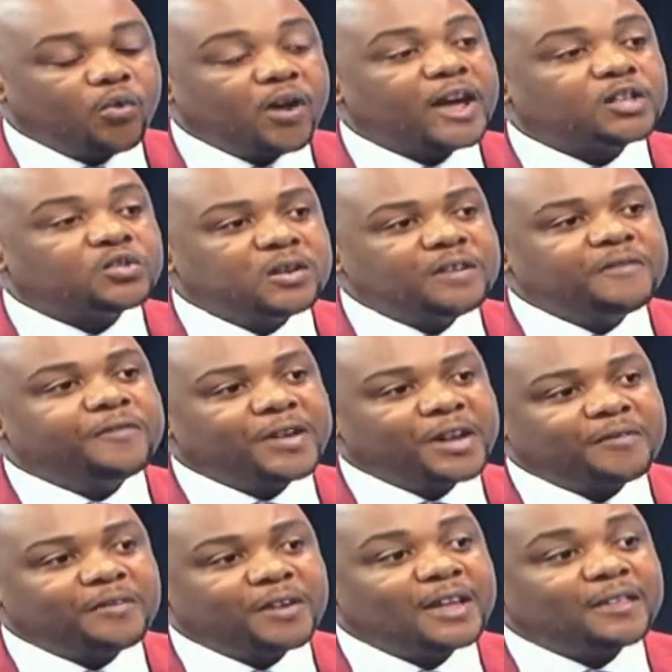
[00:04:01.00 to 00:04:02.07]
we actually
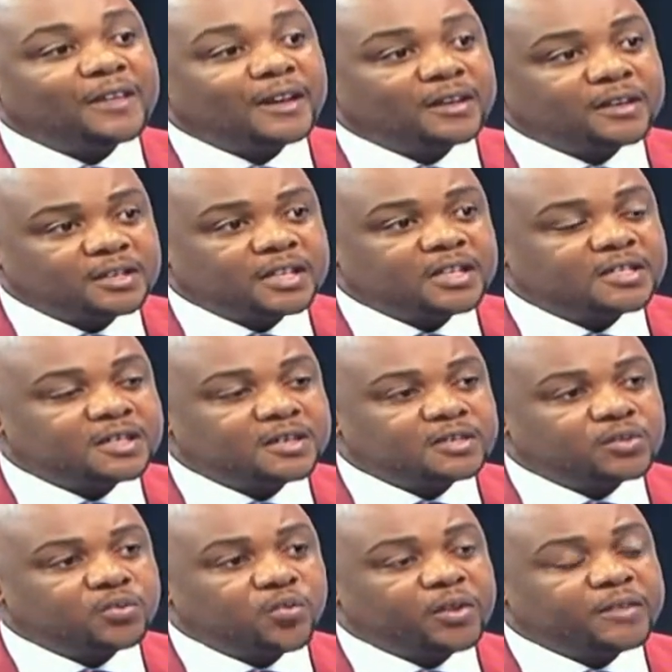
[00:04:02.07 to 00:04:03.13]
verify their
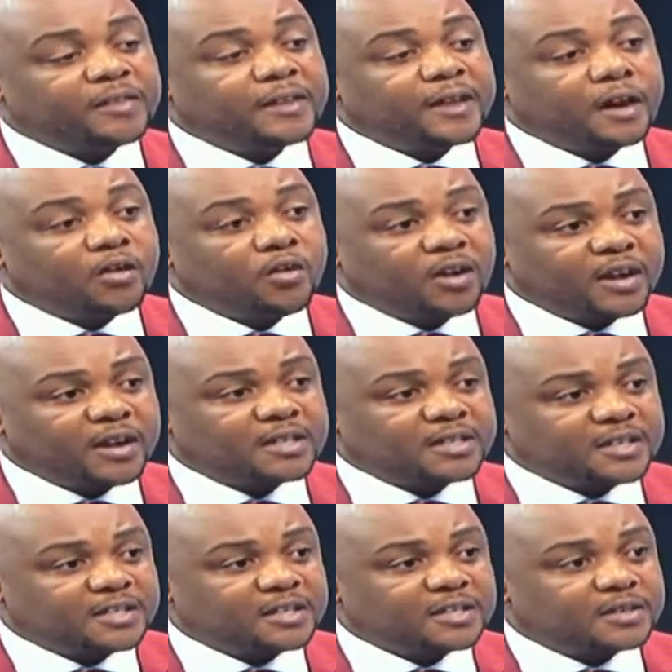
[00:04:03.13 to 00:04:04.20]
credentials with their
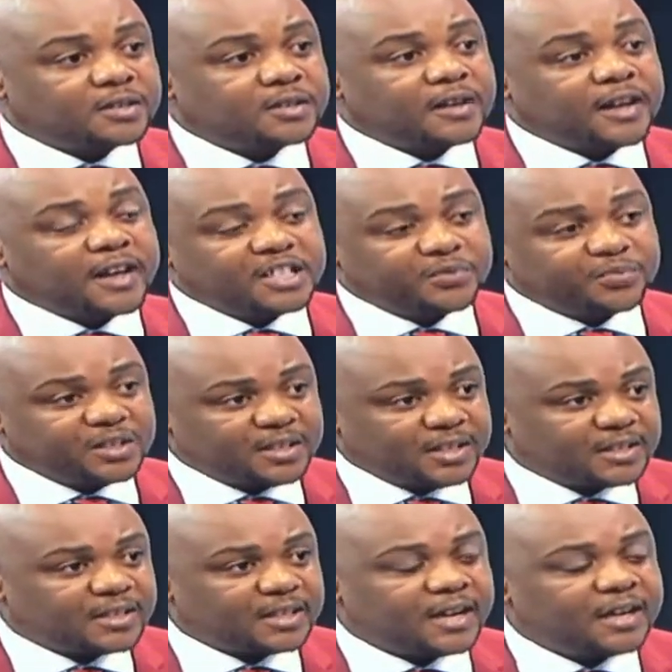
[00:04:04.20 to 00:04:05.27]
organizations, the
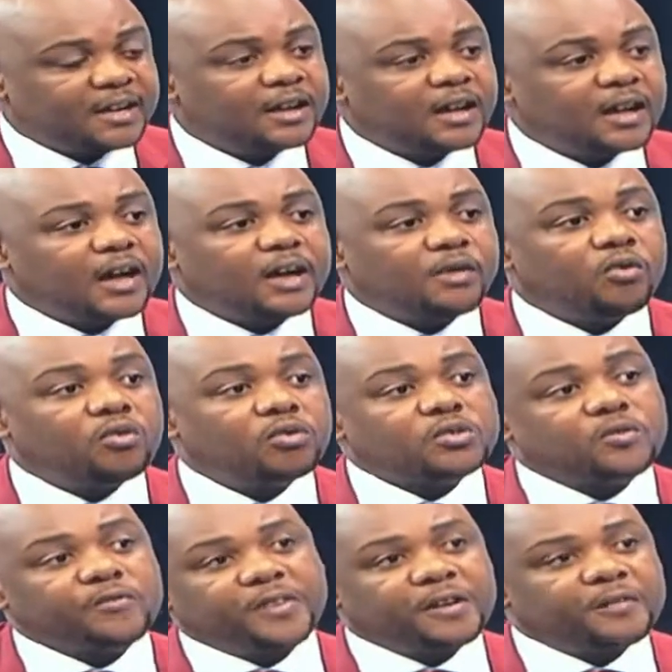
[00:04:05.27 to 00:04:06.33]
HPCSA, and we
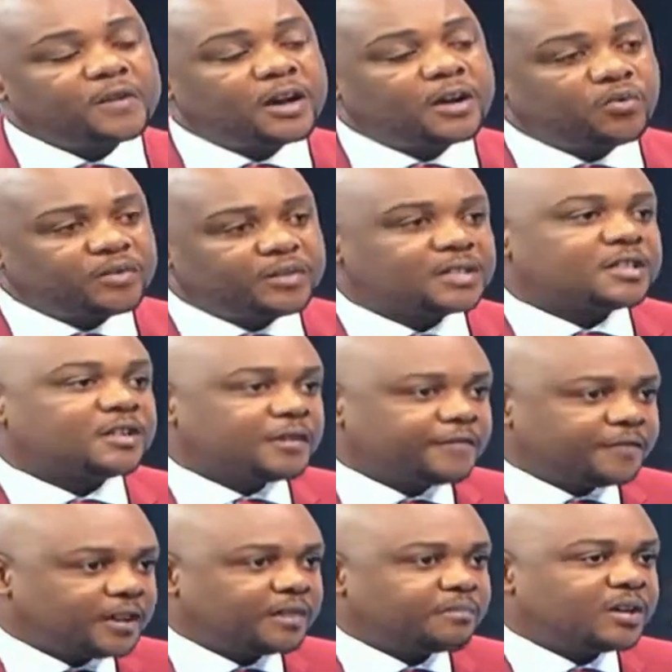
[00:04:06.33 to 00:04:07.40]
also verify with the
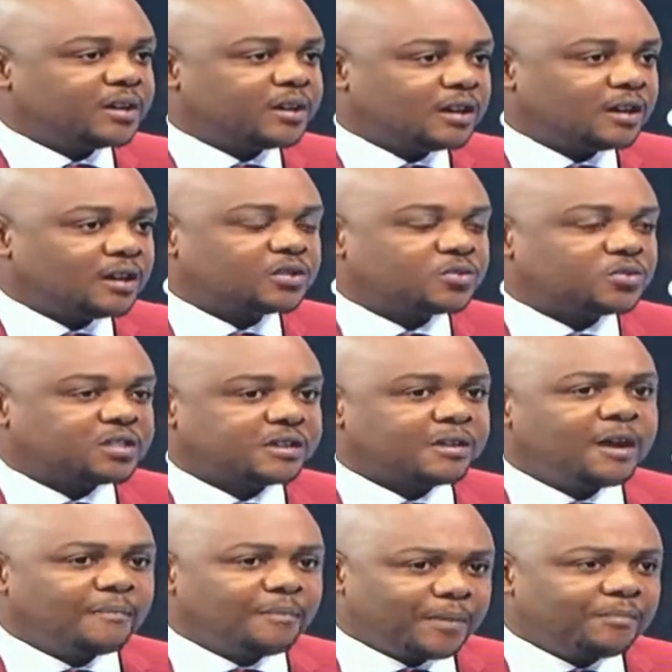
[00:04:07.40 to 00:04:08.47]
South African Medical
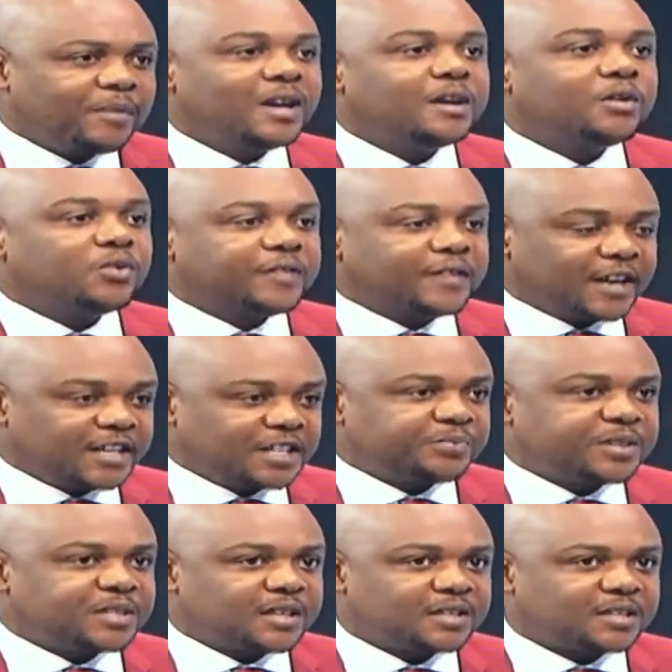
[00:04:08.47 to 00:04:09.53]
Association, but mainly with the
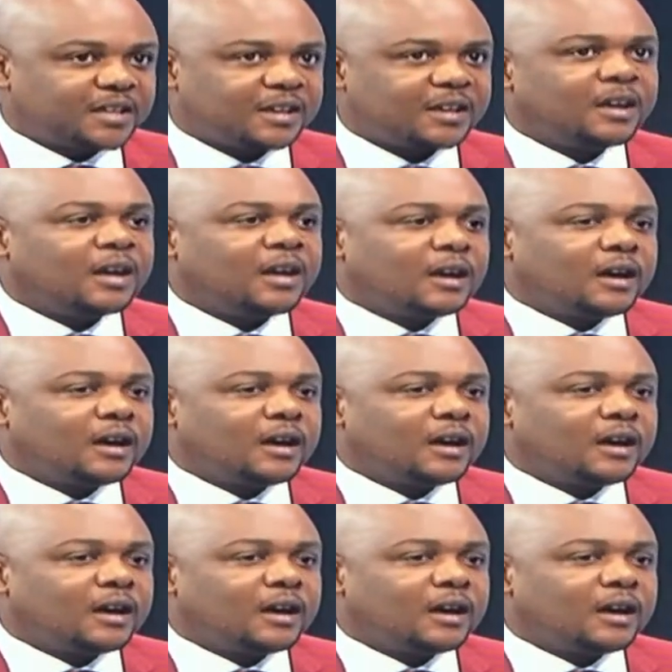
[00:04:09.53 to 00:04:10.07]
HPCSA.